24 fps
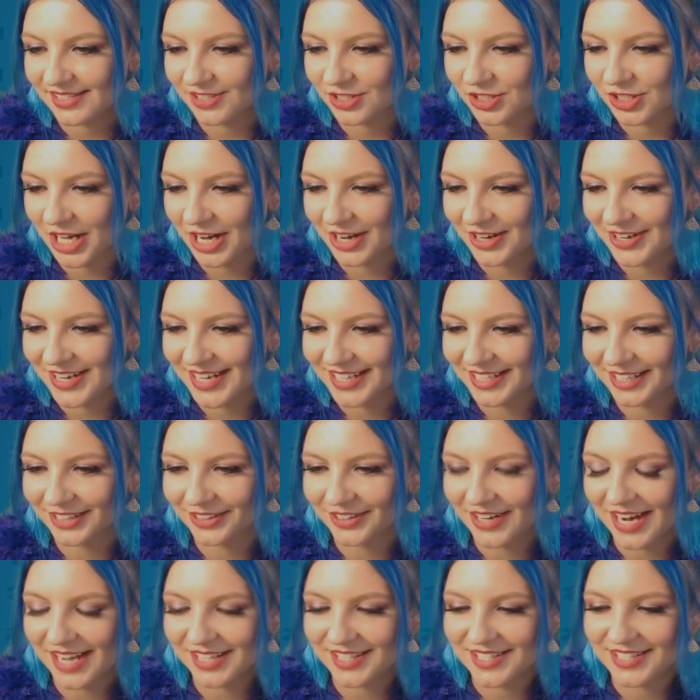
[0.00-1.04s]
Sherry,
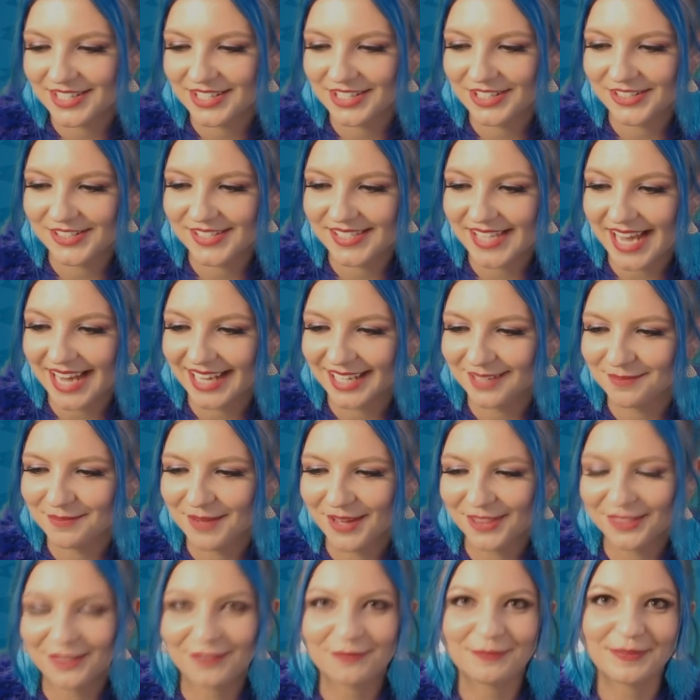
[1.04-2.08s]
congrats to your 2nd
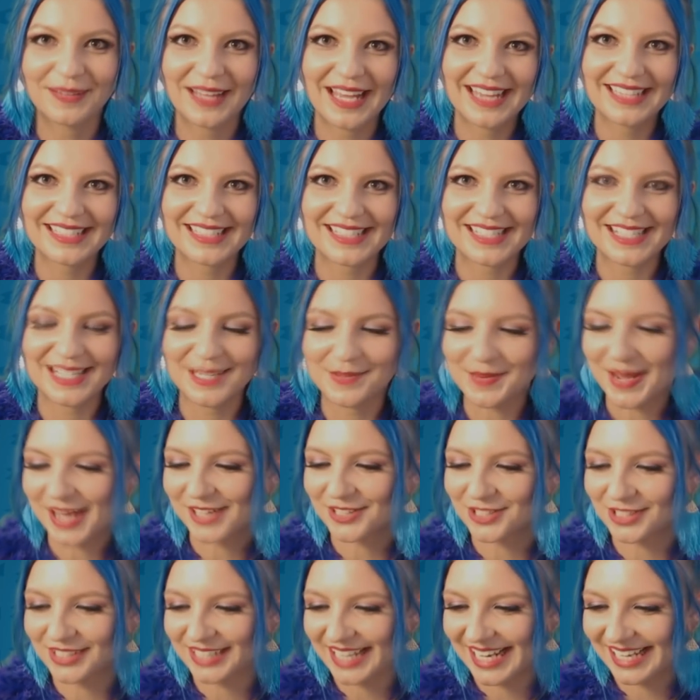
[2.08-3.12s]
month of playing Disney
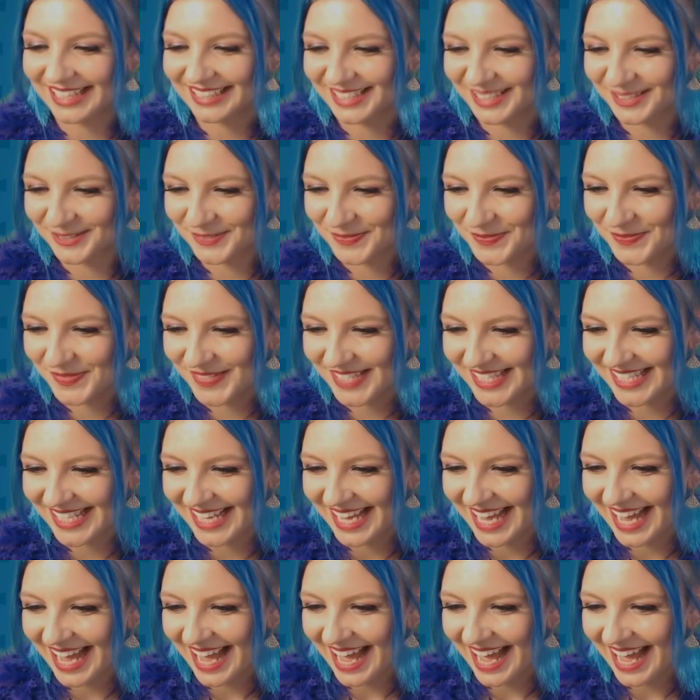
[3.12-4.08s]
Magic Kingdoms.